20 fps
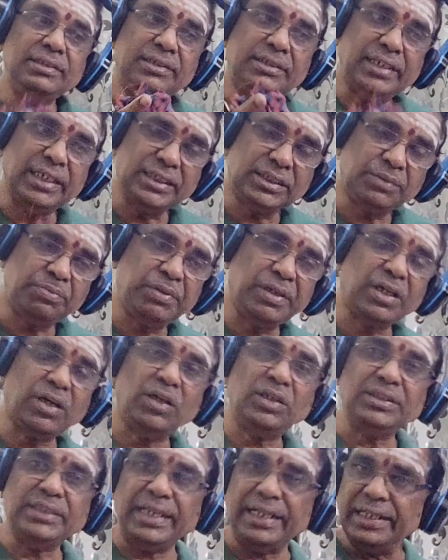Just
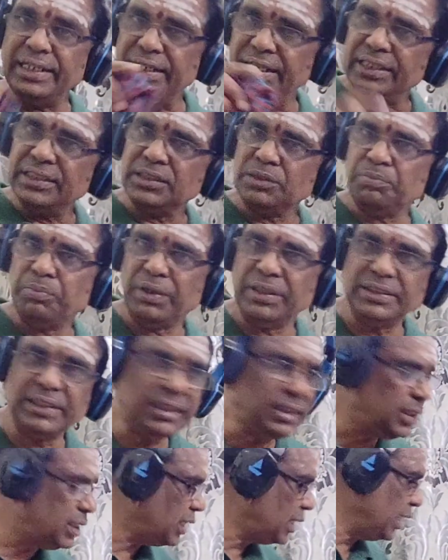because N is
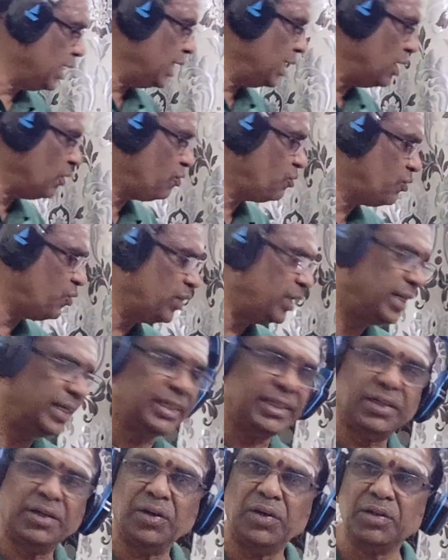present, F
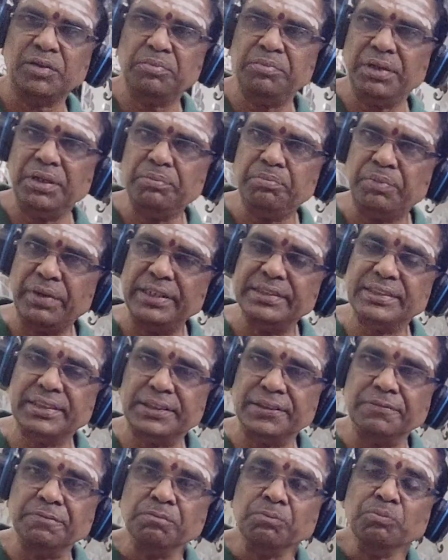need not be
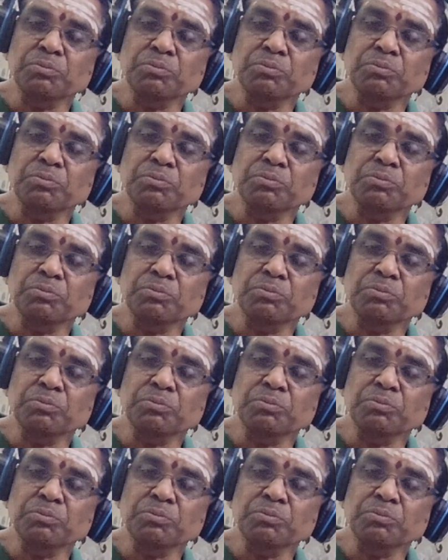present.